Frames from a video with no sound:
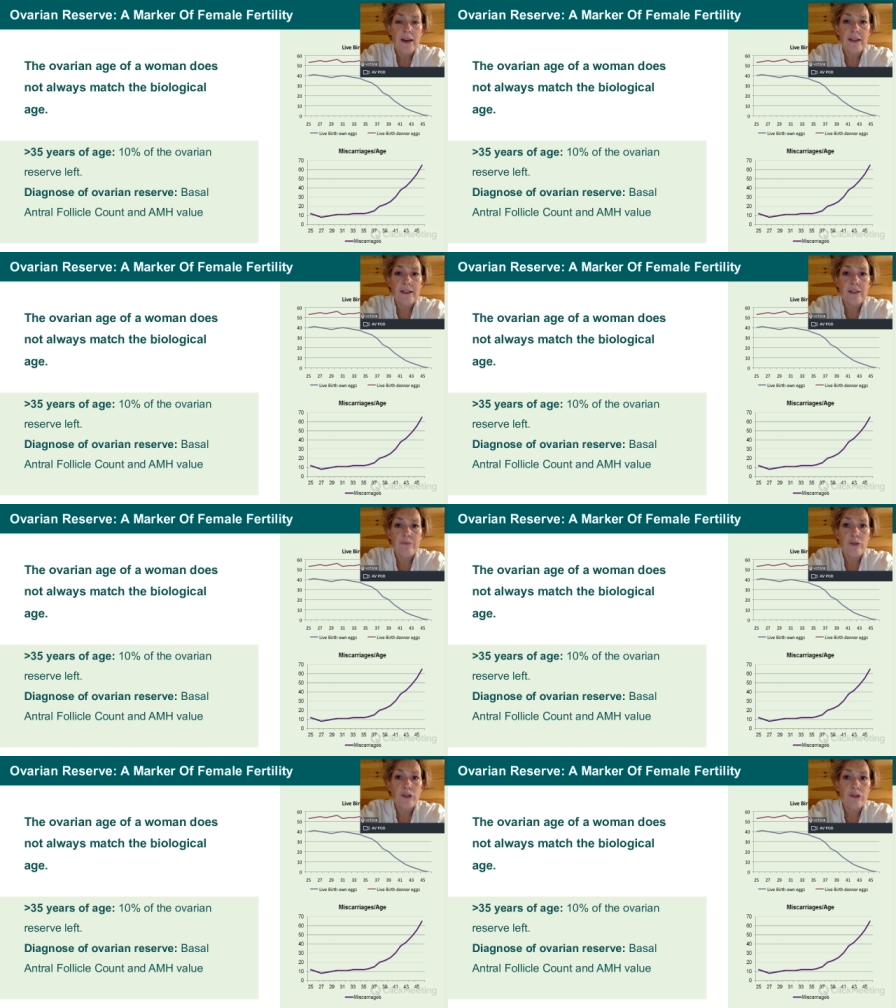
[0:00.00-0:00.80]
and this is
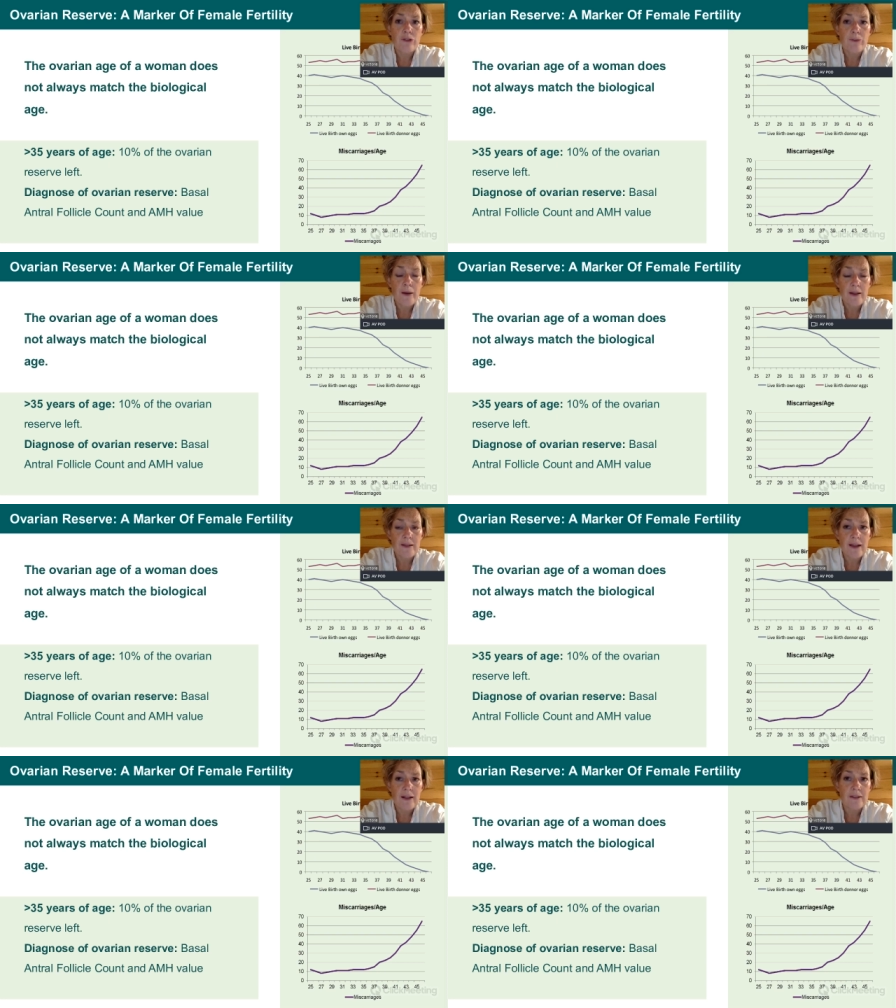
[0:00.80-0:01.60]
produced by
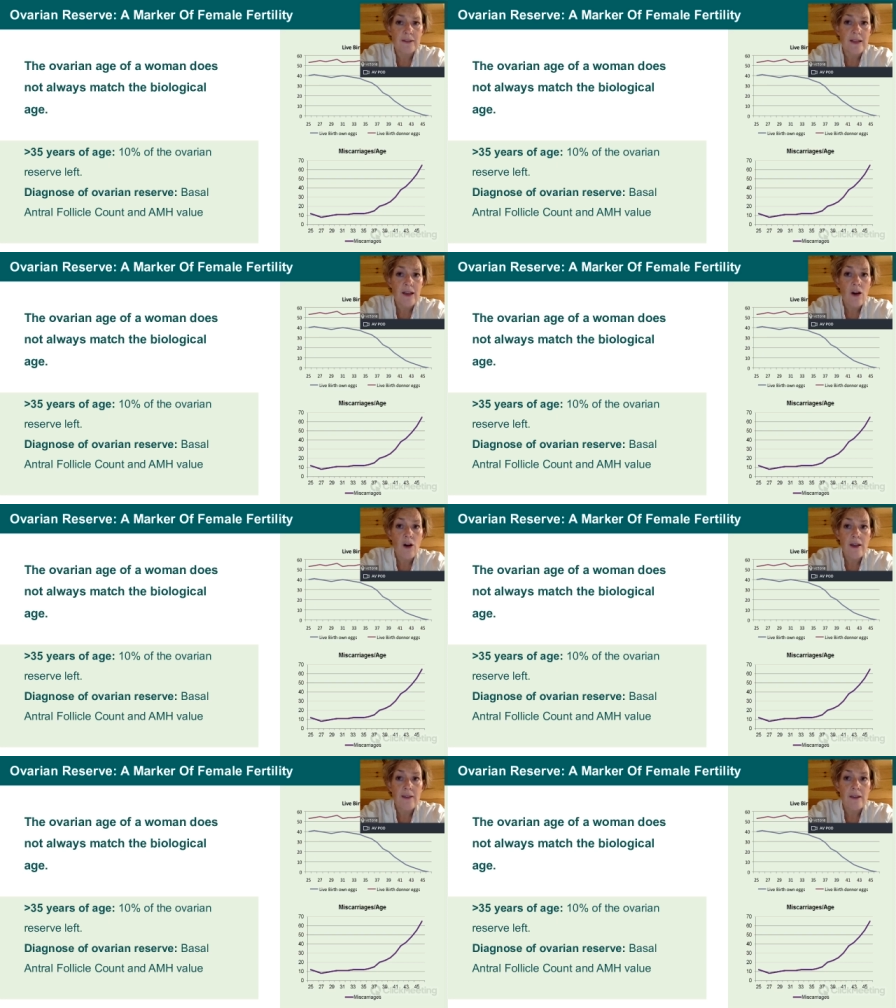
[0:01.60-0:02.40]
cells
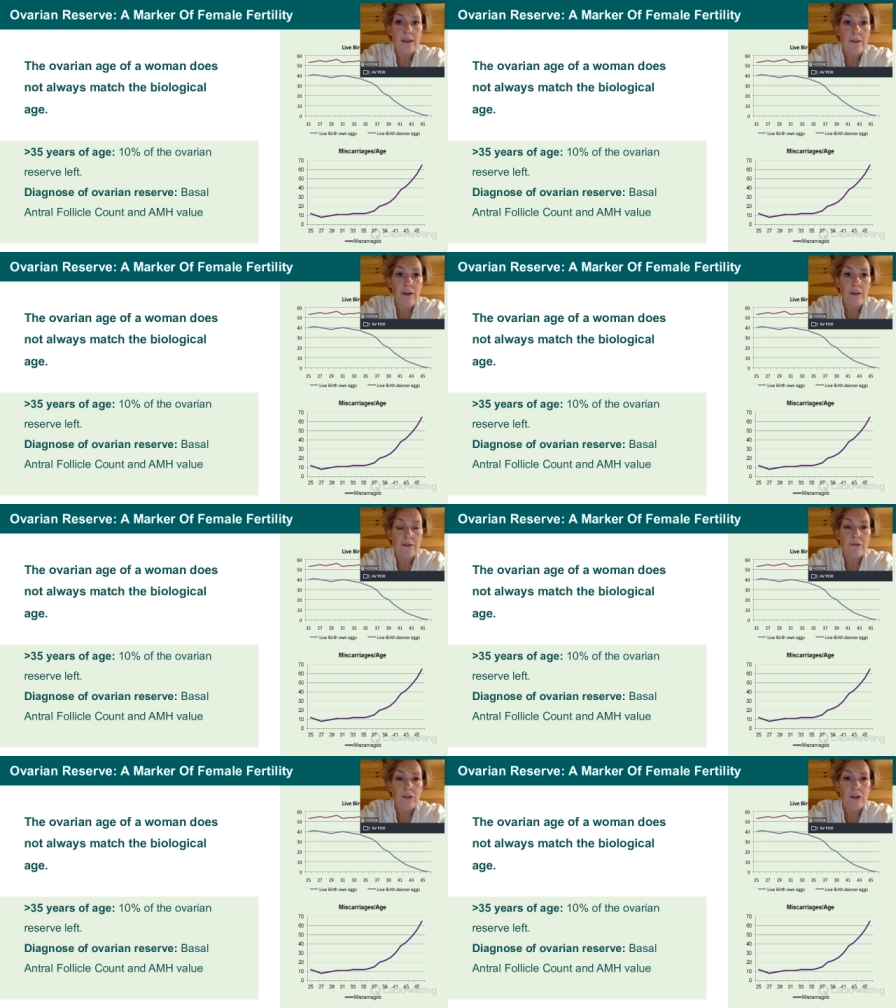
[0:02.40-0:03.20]
in the ovarian
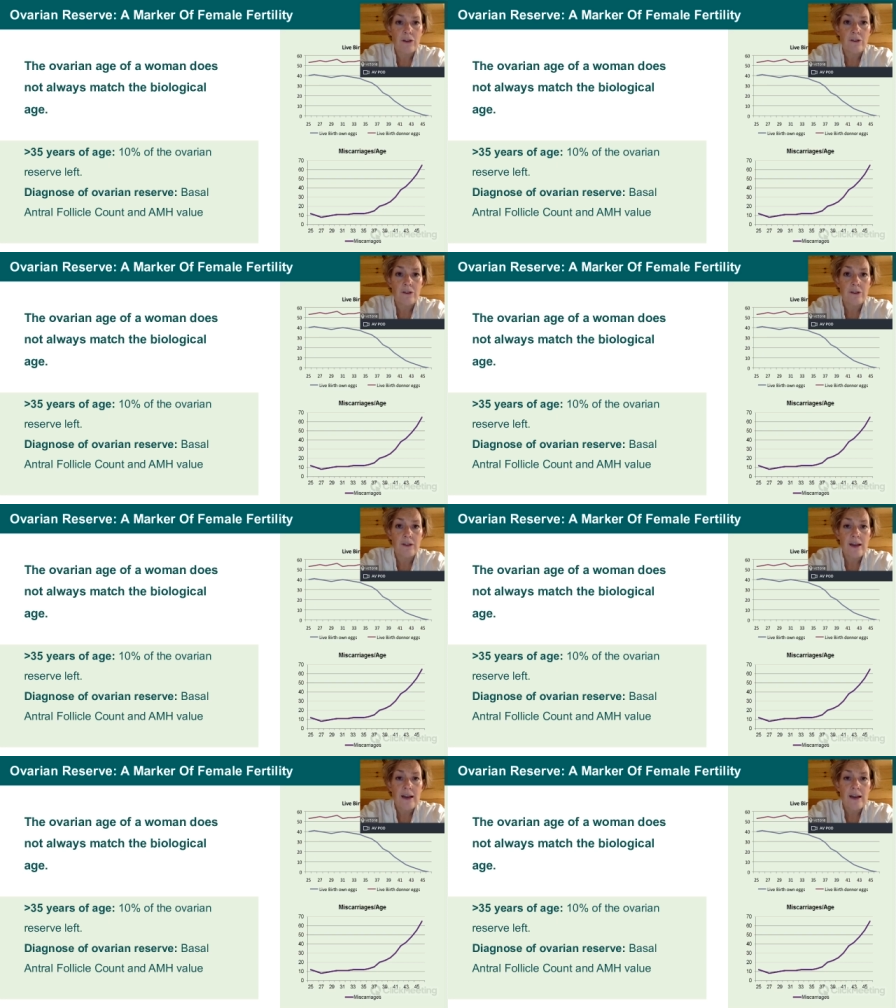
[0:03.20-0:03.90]
follicles,